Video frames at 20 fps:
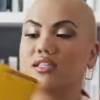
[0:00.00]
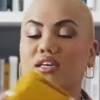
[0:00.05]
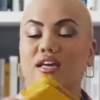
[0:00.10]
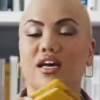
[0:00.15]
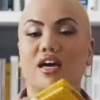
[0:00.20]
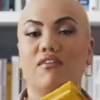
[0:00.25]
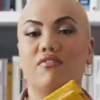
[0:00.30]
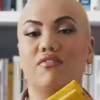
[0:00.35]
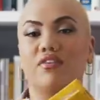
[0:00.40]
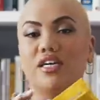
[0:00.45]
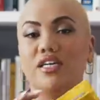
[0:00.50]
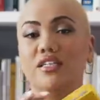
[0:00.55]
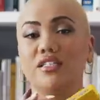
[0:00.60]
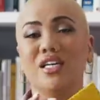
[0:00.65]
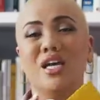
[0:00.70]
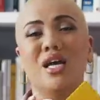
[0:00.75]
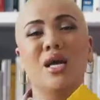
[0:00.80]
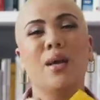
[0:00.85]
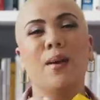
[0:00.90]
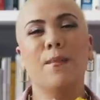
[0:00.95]
the cover,
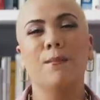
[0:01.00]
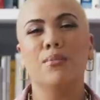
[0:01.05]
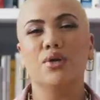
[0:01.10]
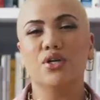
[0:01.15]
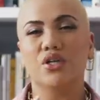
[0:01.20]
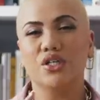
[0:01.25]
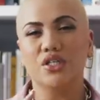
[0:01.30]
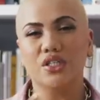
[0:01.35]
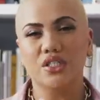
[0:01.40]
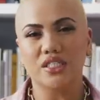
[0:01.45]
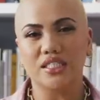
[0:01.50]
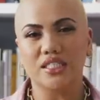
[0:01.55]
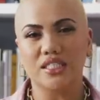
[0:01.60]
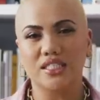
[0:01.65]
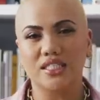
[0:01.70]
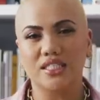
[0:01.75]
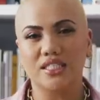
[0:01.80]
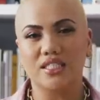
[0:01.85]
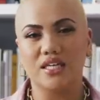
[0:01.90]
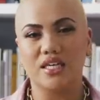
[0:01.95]

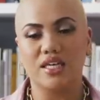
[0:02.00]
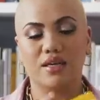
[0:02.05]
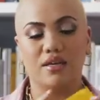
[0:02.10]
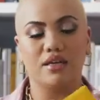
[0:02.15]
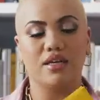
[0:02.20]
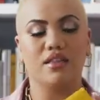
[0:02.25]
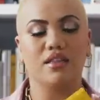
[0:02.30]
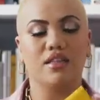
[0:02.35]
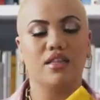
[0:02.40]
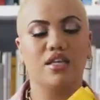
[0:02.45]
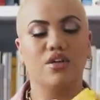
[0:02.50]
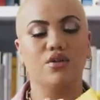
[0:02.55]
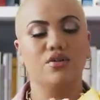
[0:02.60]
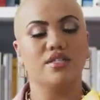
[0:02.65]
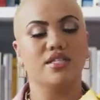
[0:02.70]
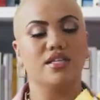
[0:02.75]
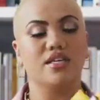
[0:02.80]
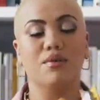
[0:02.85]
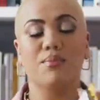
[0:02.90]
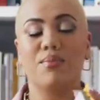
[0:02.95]
because the New
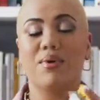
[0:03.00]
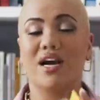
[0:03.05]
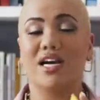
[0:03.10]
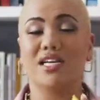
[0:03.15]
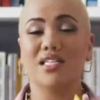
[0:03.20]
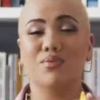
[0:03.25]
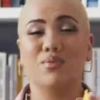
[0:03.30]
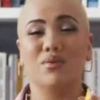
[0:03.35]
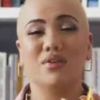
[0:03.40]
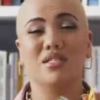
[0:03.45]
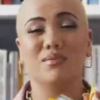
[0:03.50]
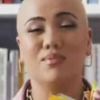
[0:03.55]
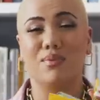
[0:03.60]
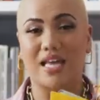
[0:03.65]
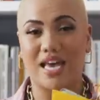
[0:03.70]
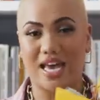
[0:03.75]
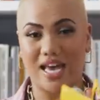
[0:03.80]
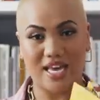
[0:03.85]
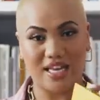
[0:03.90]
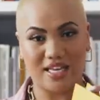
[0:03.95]
Zealand passport is
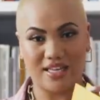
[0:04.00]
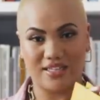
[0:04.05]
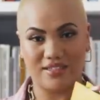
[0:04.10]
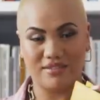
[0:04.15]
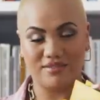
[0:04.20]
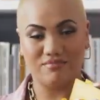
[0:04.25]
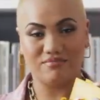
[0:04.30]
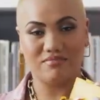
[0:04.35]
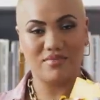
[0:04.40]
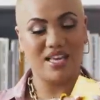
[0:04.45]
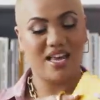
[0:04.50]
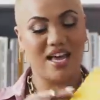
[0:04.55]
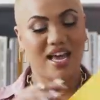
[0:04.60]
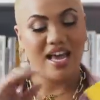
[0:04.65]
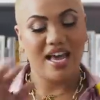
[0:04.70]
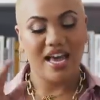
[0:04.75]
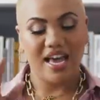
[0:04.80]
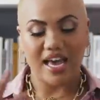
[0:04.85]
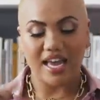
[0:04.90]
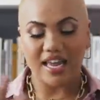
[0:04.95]
black,
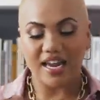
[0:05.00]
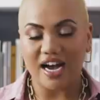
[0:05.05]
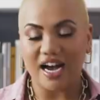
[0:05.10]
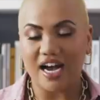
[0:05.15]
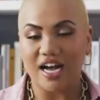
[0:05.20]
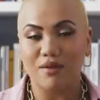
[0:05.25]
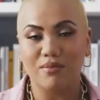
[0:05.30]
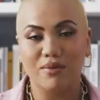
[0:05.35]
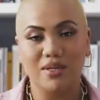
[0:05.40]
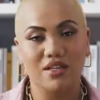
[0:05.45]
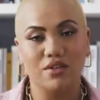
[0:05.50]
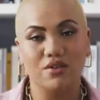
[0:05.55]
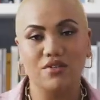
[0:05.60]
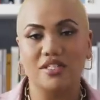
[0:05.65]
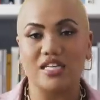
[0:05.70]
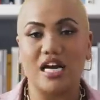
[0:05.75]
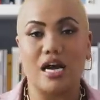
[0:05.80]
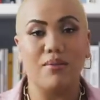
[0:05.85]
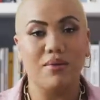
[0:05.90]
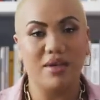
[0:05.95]
and I'd be
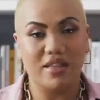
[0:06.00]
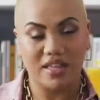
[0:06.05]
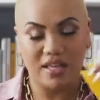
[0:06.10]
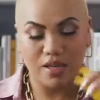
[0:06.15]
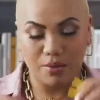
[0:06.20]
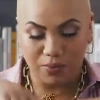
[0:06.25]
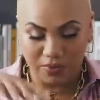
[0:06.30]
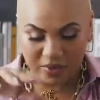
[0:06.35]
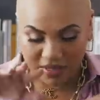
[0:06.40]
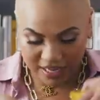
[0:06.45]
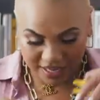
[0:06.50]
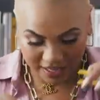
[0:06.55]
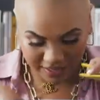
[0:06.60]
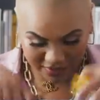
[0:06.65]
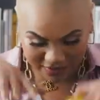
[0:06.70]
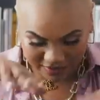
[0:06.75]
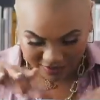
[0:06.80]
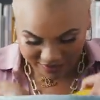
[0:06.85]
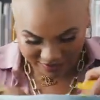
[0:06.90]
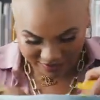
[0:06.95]
at the airport like,